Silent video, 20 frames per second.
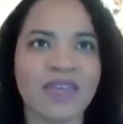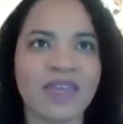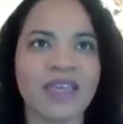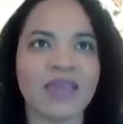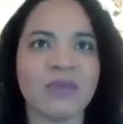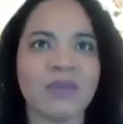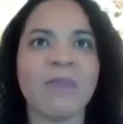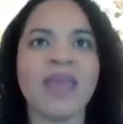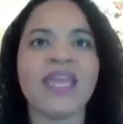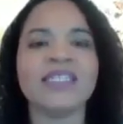
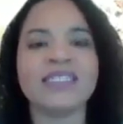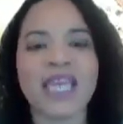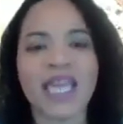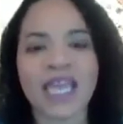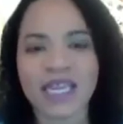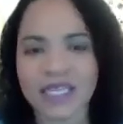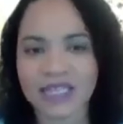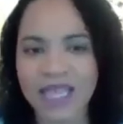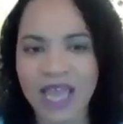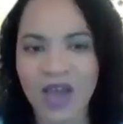
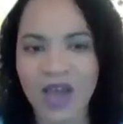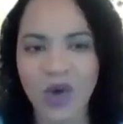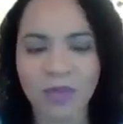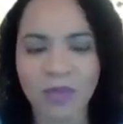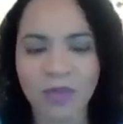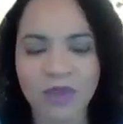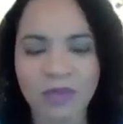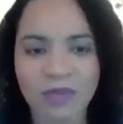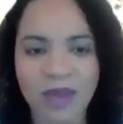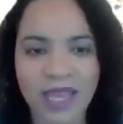maintaining that
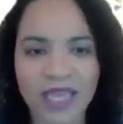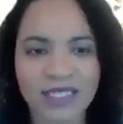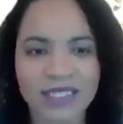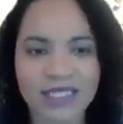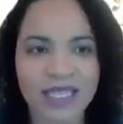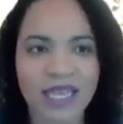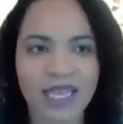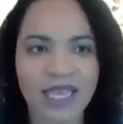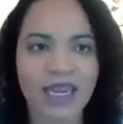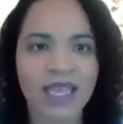open
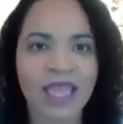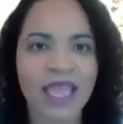mindset